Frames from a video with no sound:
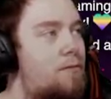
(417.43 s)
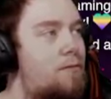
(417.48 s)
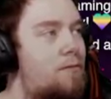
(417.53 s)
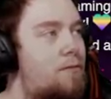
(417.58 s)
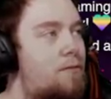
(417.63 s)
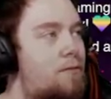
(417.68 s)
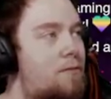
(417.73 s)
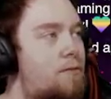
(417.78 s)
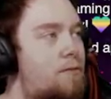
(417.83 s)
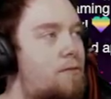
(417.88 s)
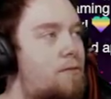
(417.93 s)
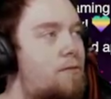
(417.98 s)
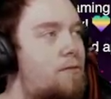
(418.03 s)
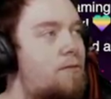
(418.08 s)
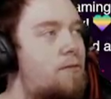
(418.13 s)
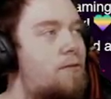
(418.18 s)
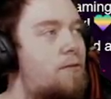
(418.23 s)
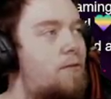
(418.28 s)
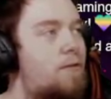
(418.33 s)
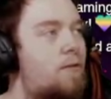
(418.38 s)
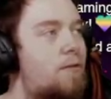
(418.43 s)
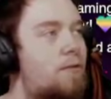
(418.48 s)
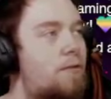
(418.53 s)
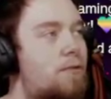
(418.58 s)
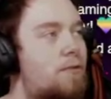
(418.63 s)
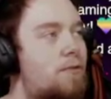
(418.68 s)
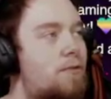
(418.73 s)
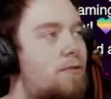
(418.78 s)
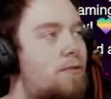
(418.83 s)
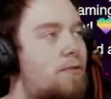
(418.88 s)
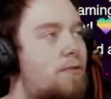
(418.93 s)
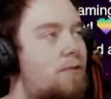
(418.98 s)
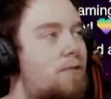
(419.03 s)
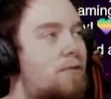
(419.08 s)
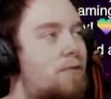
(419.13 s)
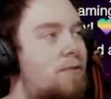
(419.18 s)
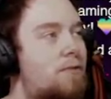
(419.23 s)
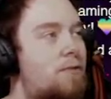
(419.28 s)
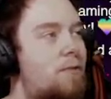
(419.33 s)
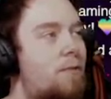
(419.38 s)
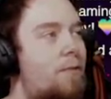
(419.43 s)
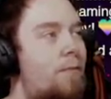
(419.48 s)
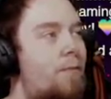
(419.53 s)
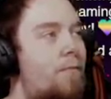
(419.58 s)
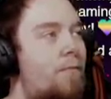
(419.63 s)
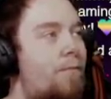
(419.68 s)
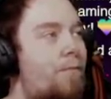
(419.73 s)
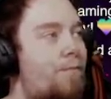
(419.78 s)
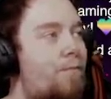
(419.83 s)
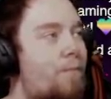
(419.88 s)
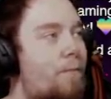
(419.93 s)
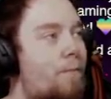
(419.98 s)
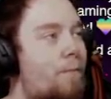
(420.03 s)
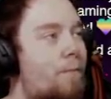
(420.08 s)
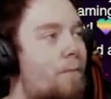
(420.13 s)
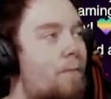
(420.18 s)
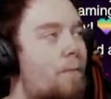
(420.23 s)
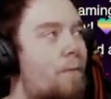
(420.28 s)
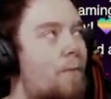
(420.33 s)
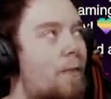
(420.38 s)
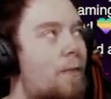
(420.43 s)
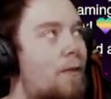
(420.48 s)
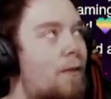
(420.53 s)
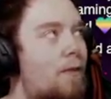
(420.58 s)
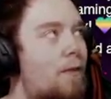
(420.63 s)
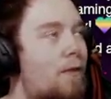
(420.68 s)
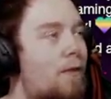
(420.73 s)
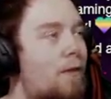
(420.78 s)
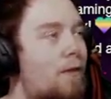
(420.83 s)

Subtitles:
Nobody speaks.